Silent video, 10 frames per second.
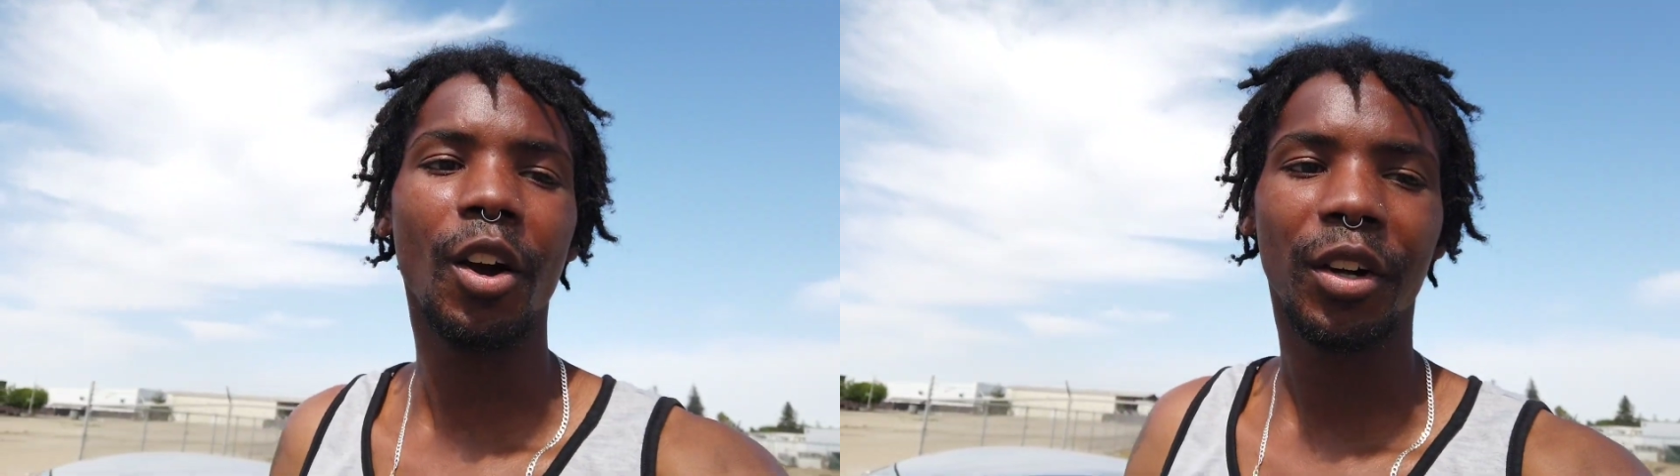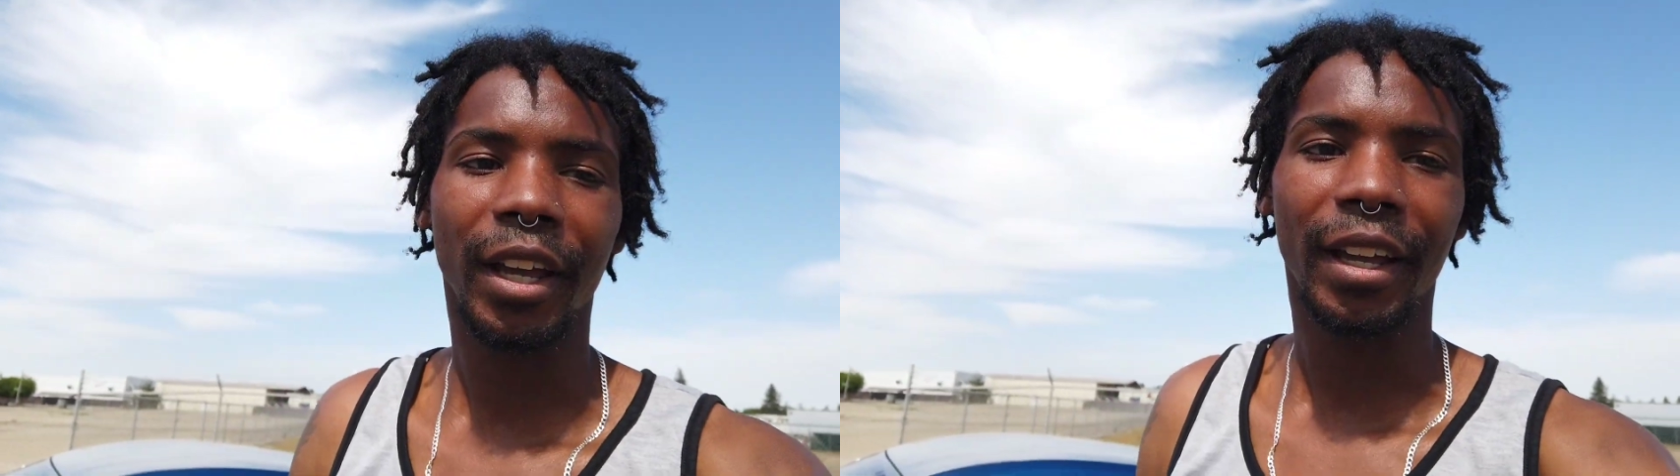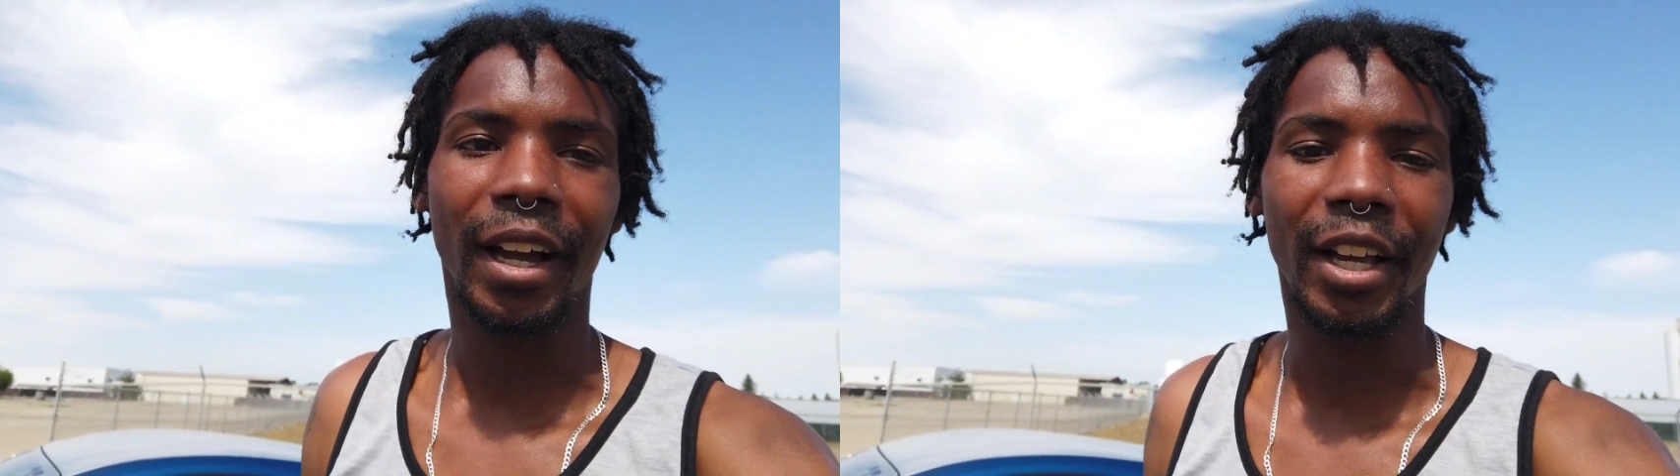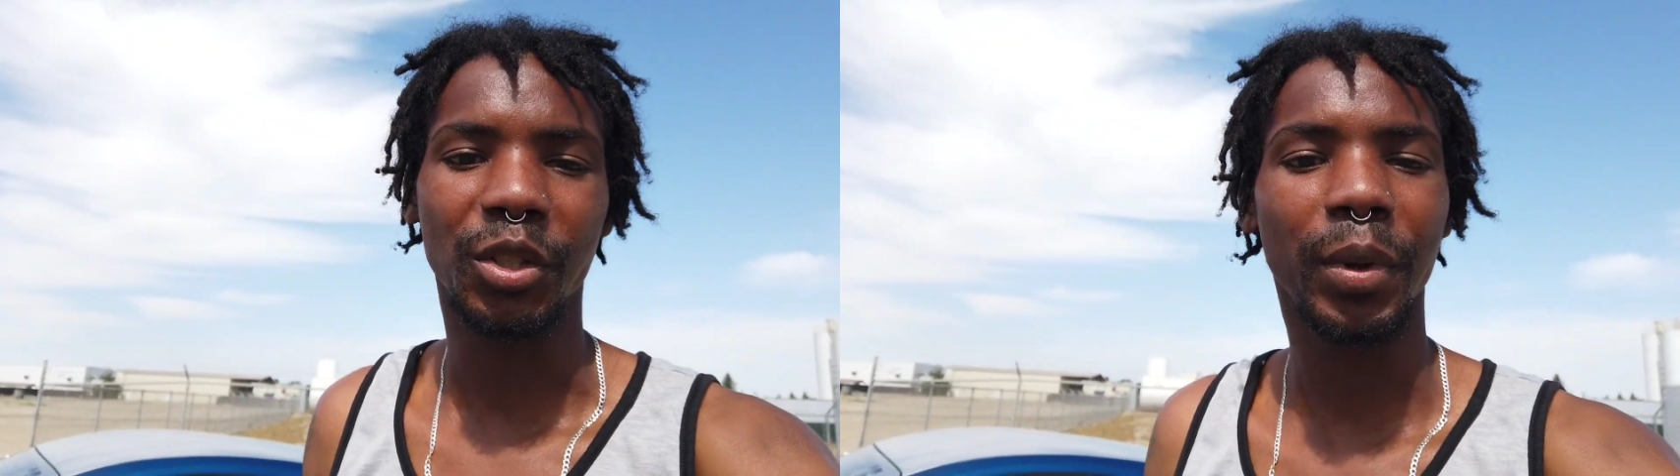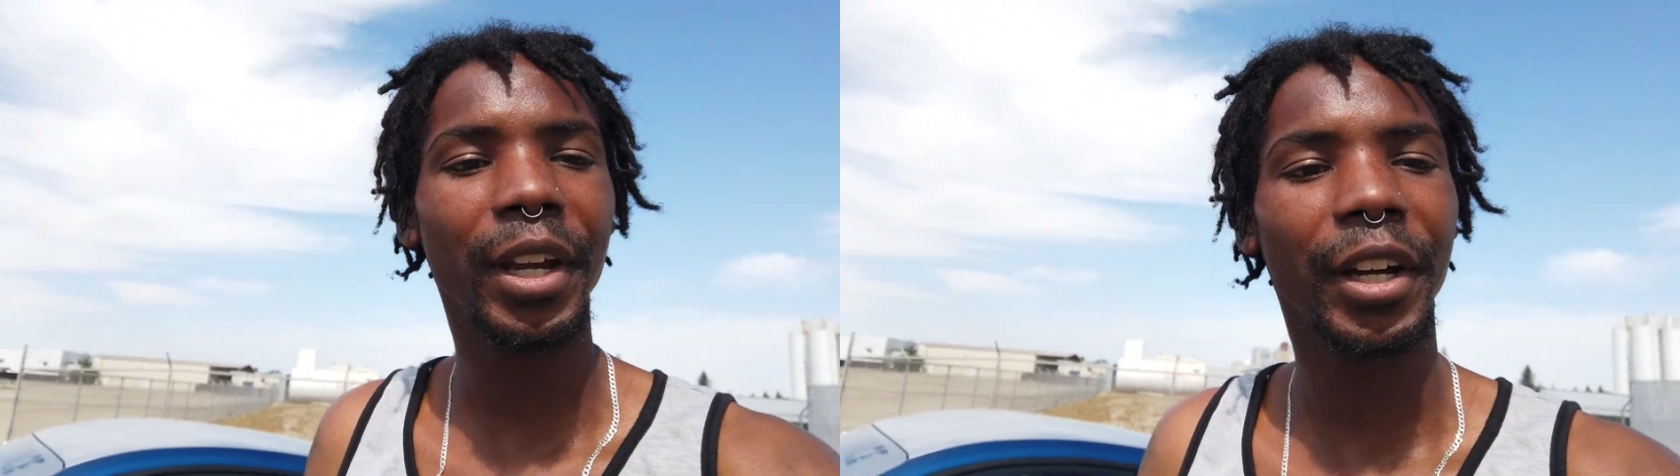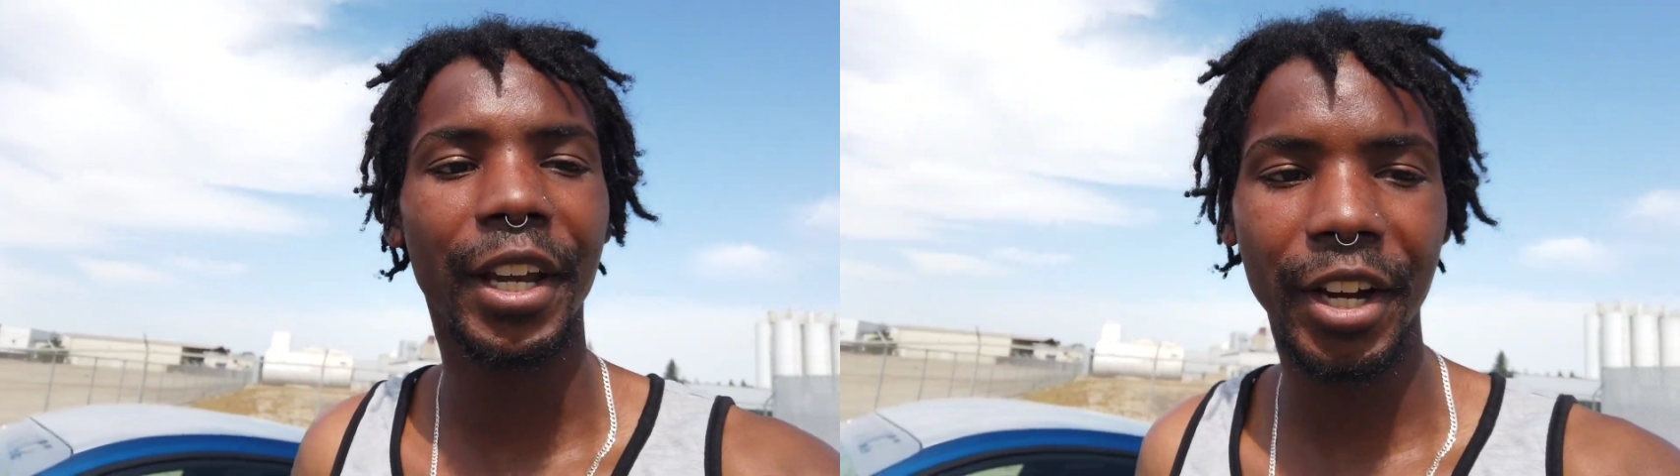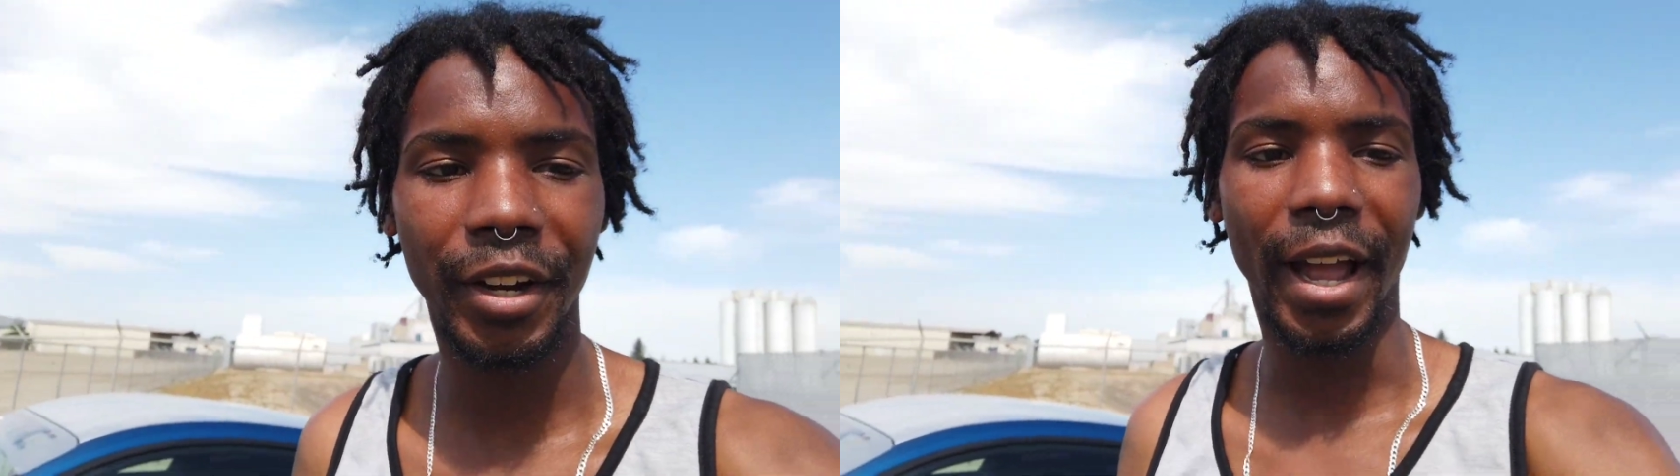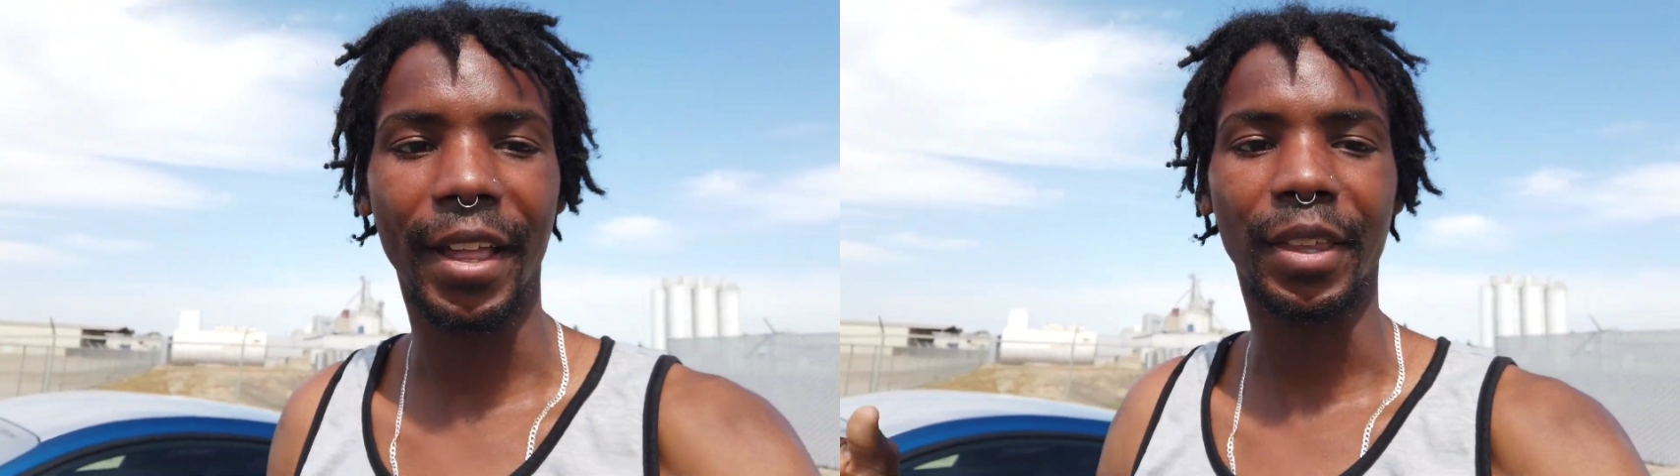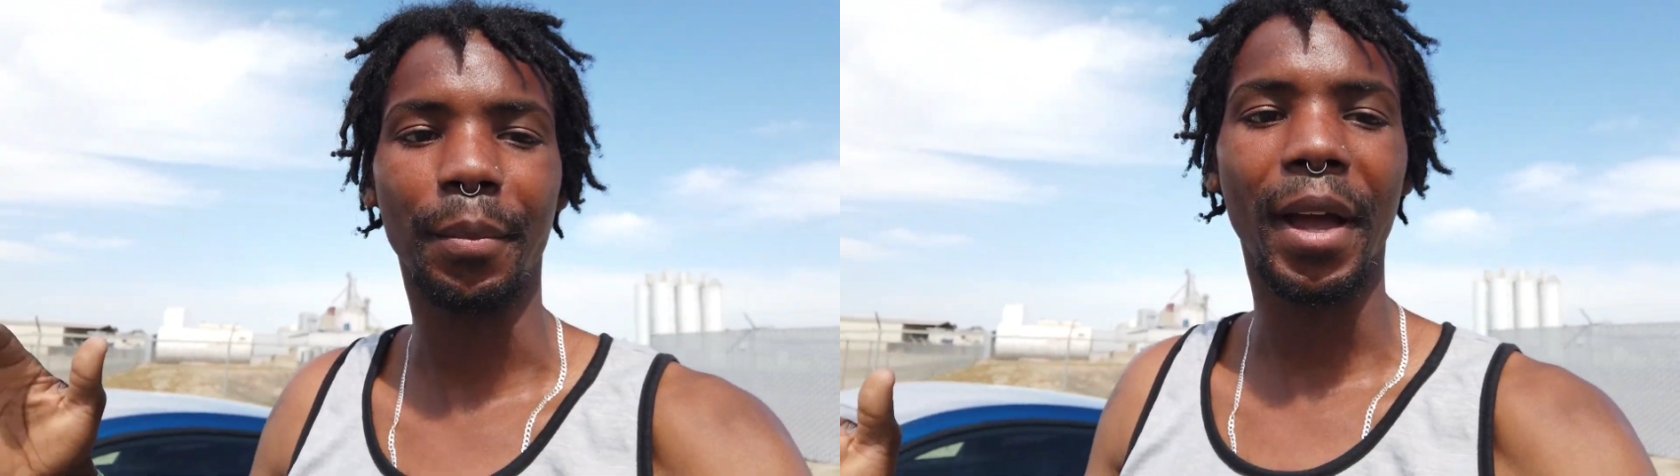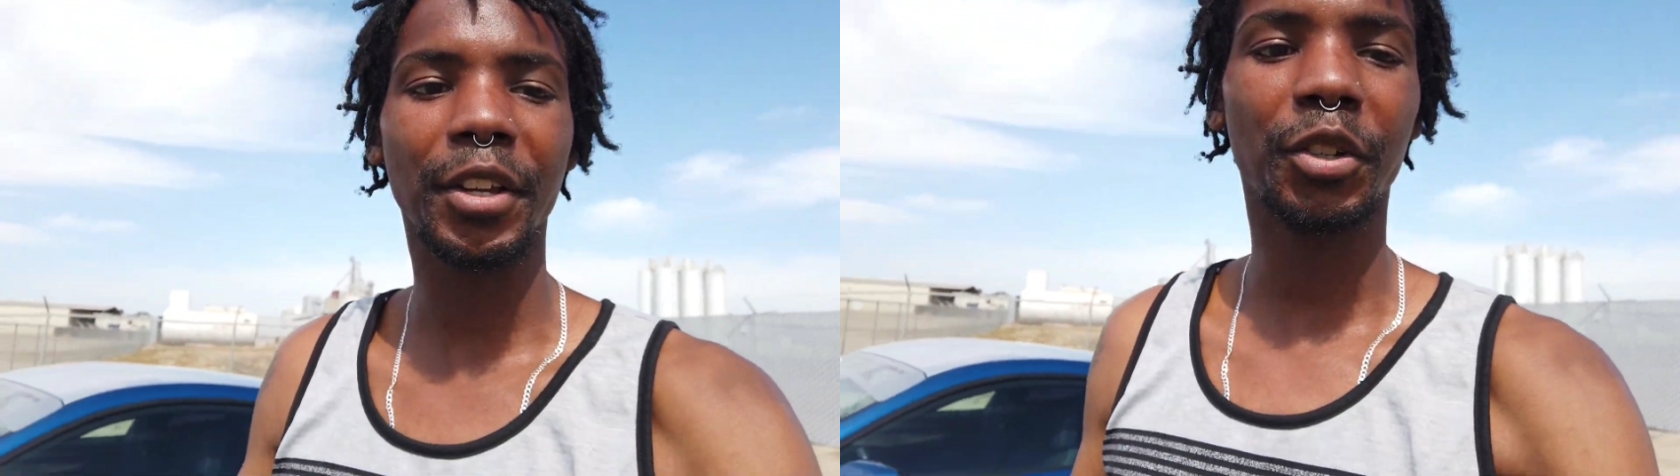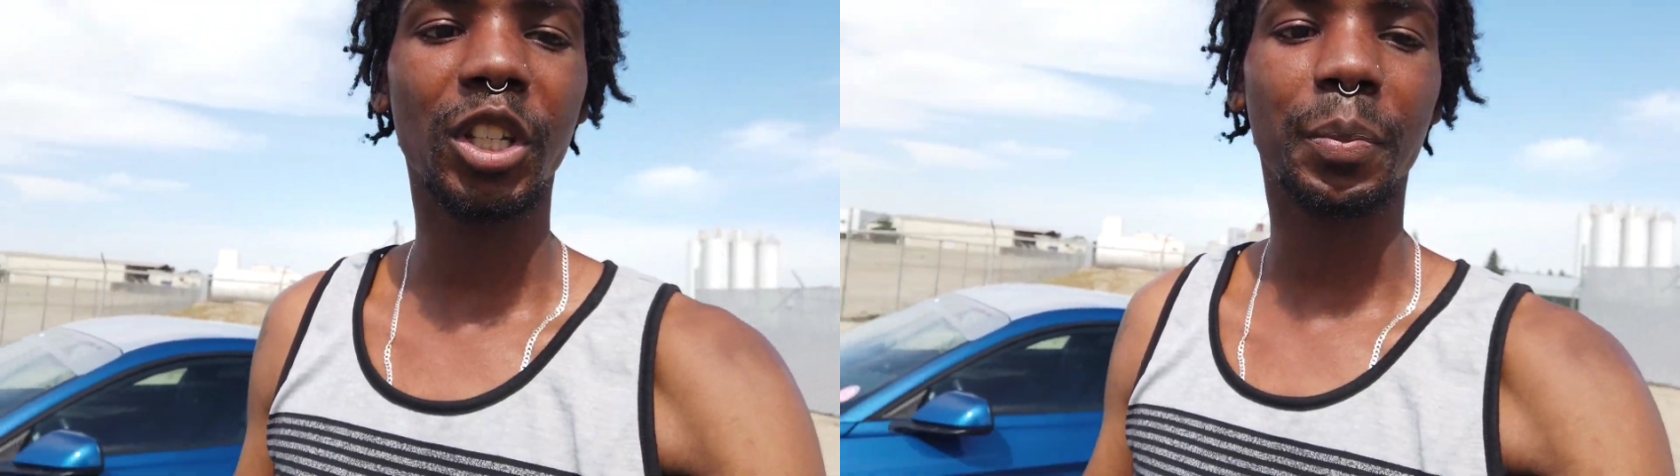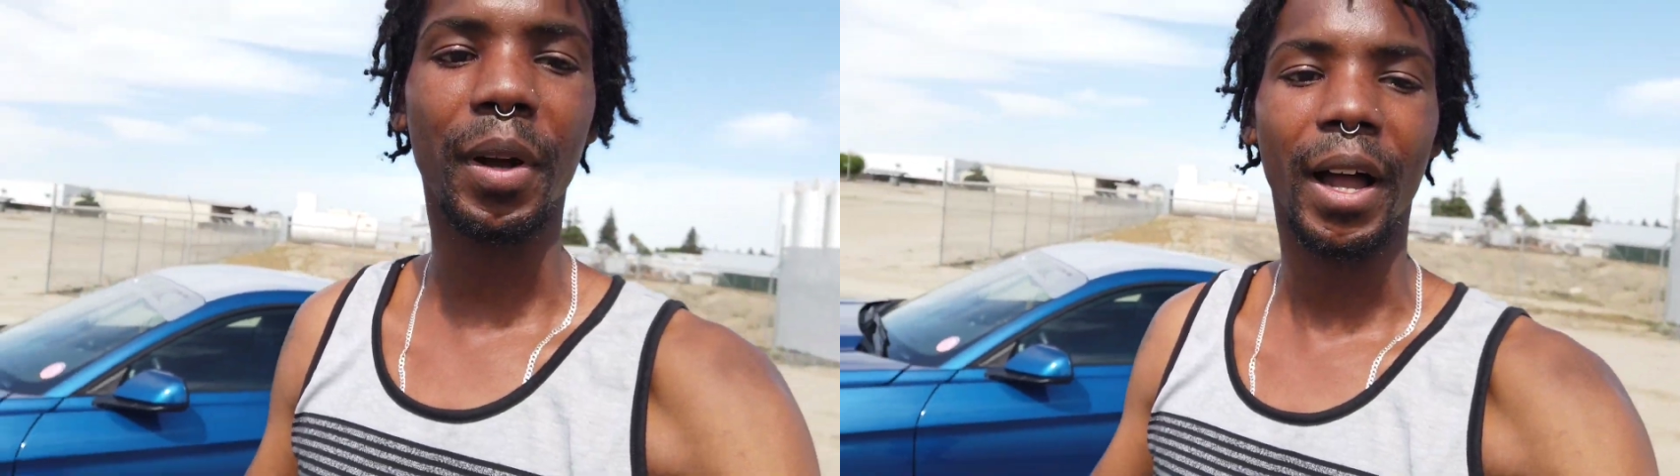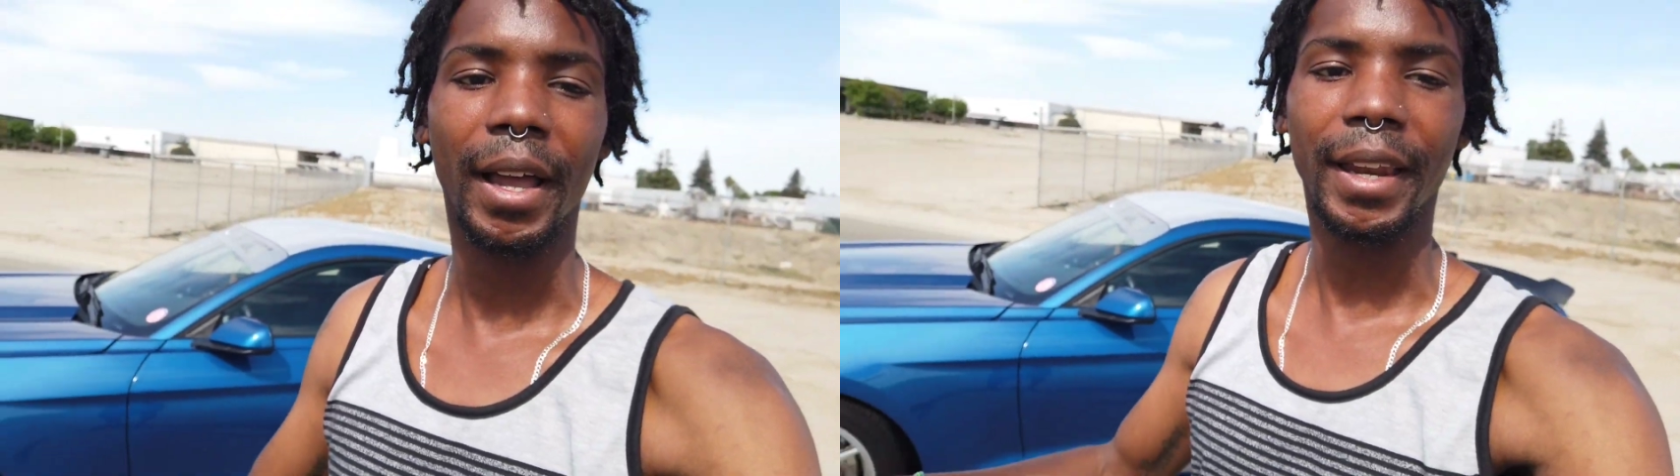Okay, guys, we are here at the magical spot,